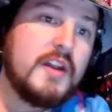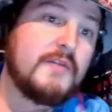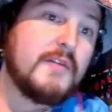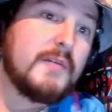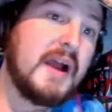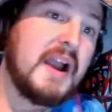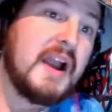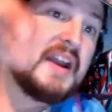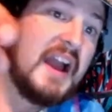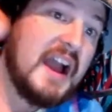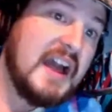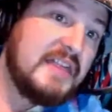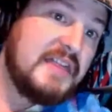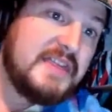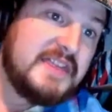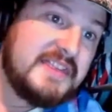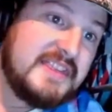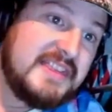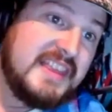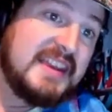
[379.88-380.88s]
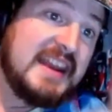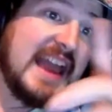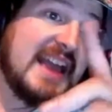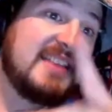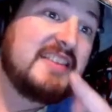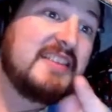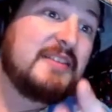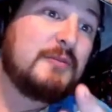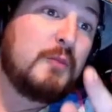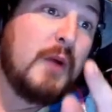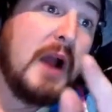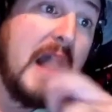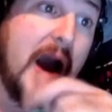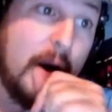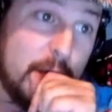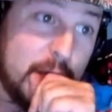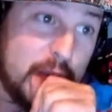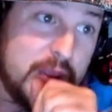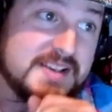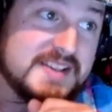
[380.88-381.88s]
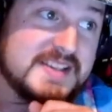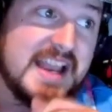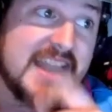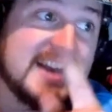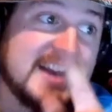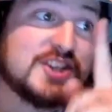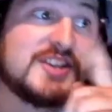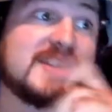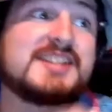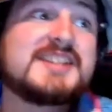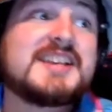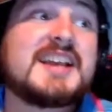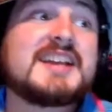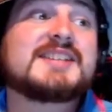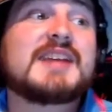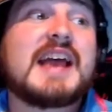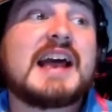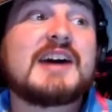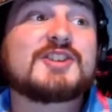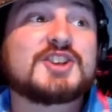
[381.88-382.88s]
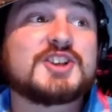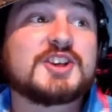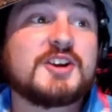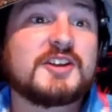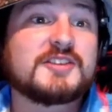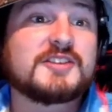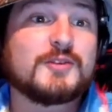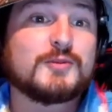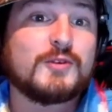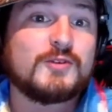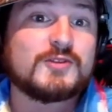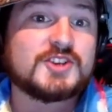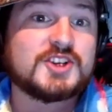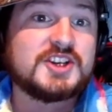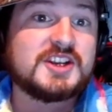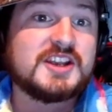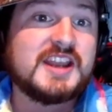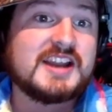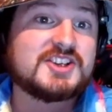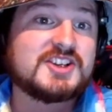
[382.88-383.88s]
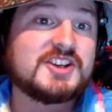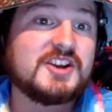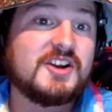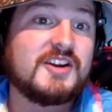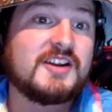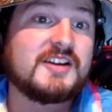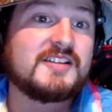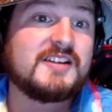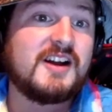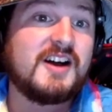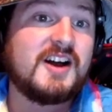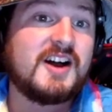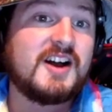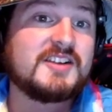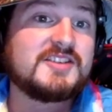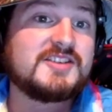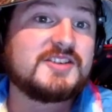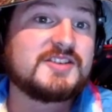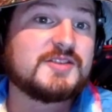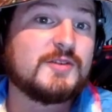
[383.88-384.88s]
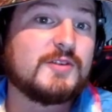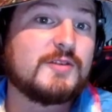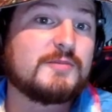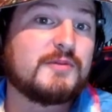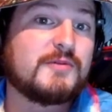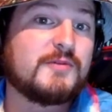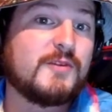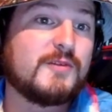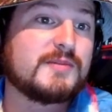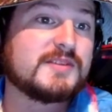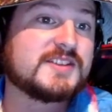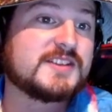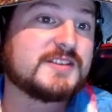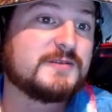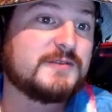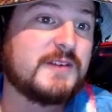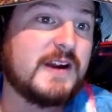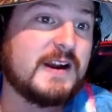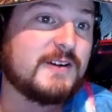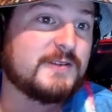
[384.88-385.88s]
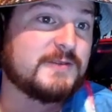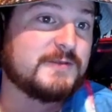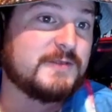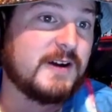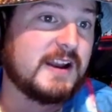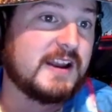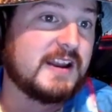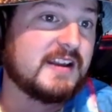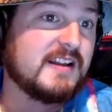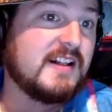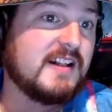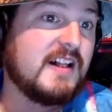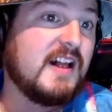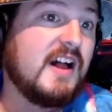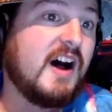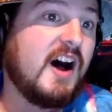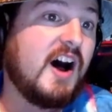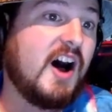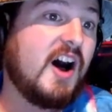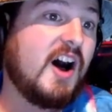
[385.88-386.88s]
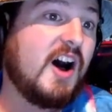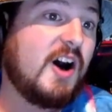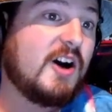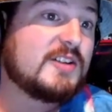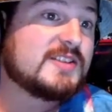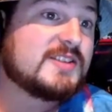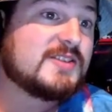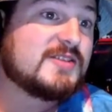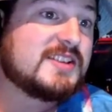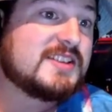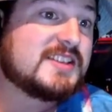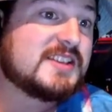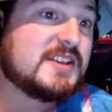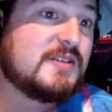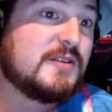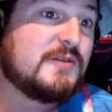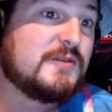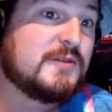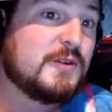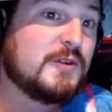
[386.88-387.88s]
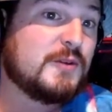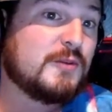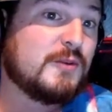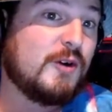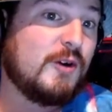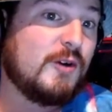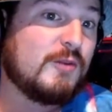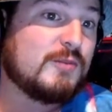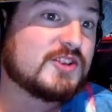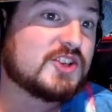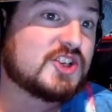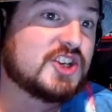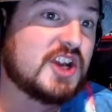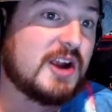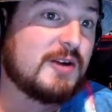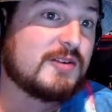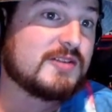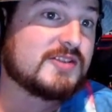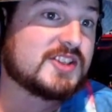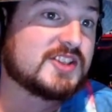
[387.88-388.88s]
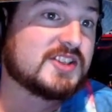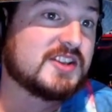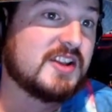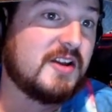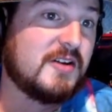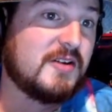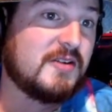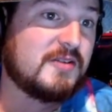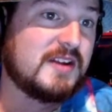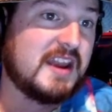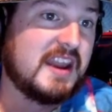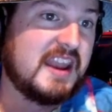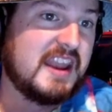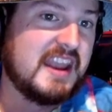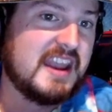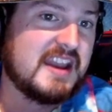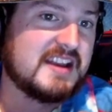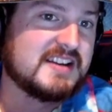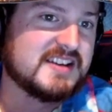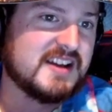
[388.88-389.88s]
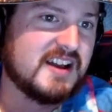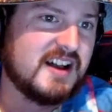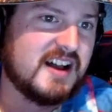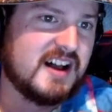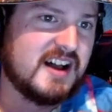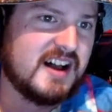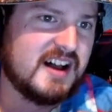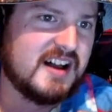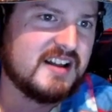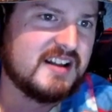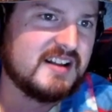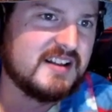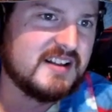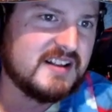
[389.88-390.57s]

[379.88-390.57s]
never mind. Did that? Wow, this actually says how she got the role. She actually got it uh, due to her performance in Firefight. Uh, okay. Also considered for the role was Sharon Stone and uh,